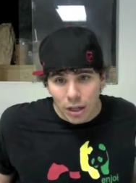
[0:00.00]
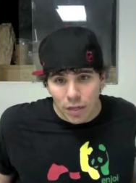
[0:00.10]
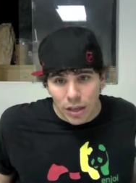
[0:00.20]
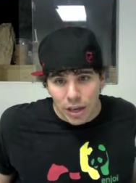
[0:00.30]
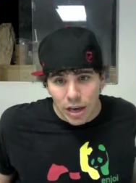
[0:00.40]

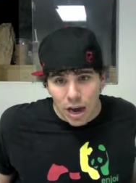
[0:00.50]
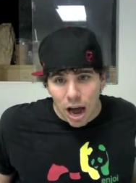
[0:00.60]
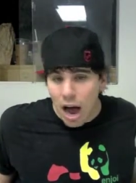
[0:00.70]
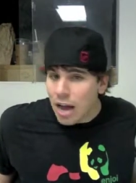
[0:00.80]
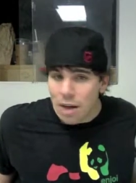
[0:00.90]
the
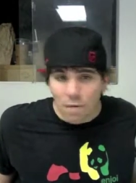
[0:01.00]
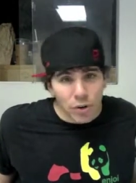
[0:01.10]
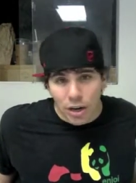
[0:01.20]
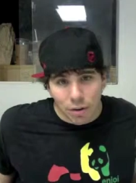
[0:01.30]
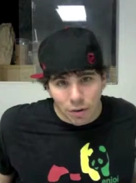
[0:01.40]
I never
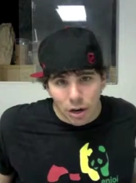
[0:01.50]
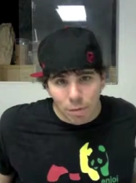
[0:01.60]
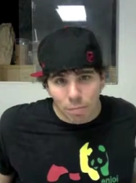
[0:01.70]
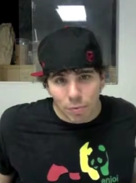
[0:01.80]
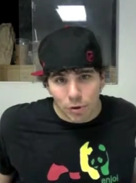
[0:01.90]
give
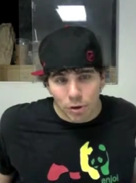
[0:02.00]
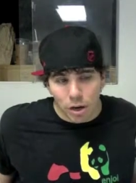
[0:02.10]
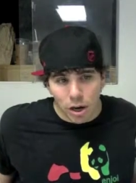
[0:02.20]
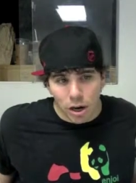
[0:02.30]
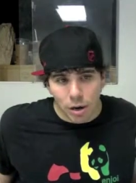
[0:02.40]
up,
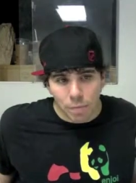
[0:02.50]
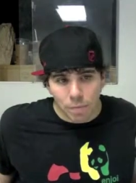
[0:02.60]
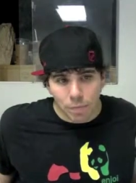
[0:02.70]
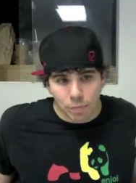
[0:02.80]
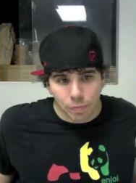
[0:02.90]

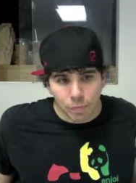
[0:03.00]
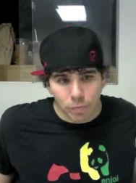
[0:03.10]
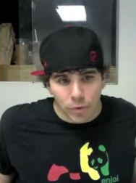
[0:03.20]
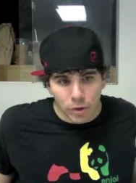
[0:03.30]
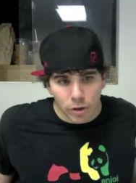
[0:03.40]

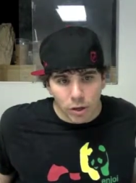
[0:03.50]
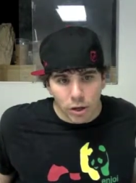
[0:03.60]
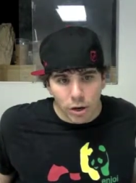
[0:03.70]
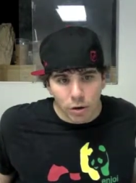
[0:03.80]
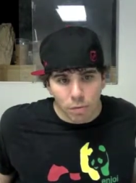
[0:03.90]
you
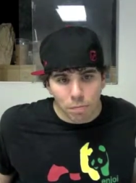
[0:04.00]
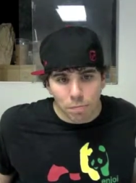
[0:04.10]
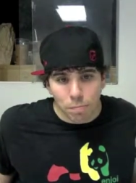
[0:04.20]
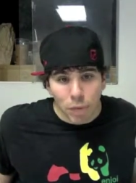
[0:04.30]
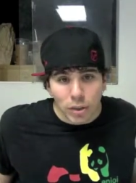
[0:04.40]
know,
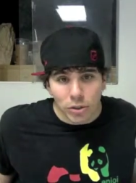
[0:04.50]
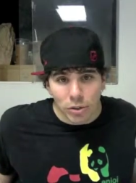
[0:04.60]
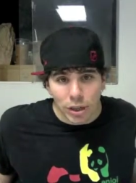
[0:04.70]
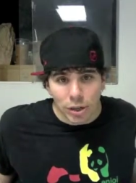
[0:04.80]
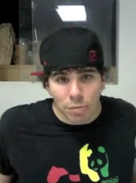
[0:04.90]

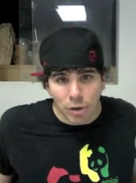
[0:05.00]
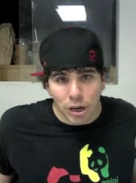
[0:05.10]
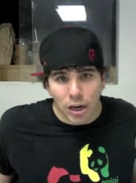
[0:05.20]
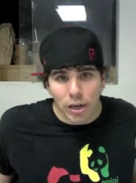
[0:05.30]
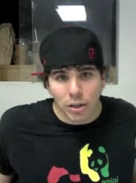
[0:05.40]
muscle in your
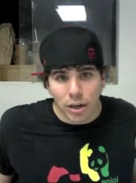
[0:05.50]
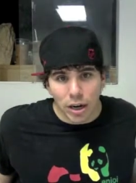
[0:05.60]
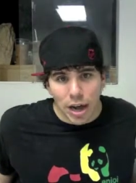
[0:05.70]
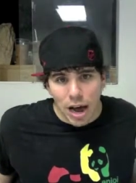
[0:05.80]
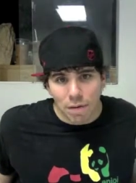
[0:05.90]
body. You got
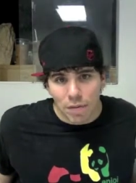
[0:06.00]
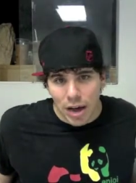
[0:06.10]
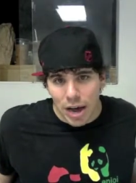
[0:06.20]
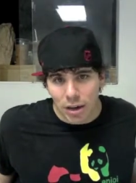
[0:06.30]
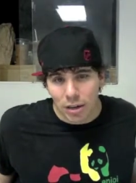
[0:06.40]
to have
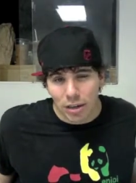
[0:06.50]
that